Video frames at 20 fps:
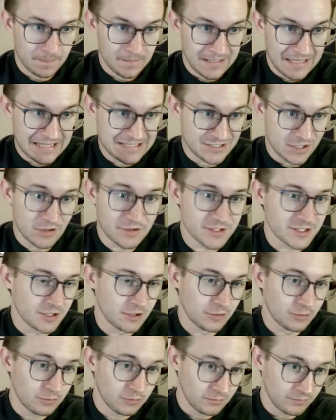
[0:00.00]
it's
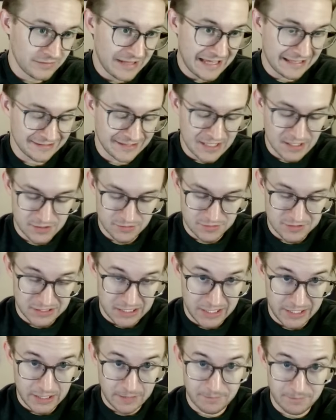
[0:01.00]
also that Blazers
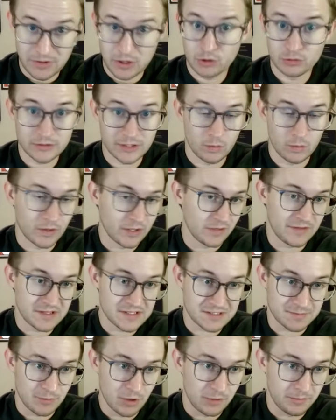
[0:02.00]
lineup, the only one of these
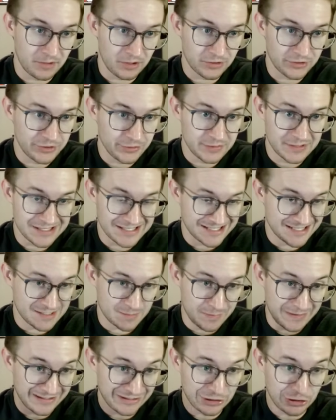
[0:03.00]
small ball units that's
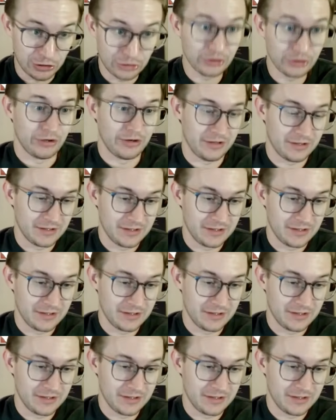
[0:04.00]
been good.